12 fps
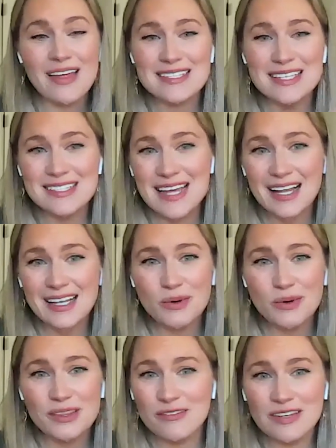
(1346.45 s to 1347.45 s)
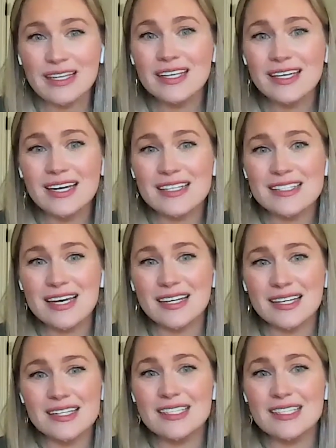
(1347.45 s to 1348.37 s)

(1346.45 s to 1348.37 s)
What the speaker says: That's exactly what the feeling is like,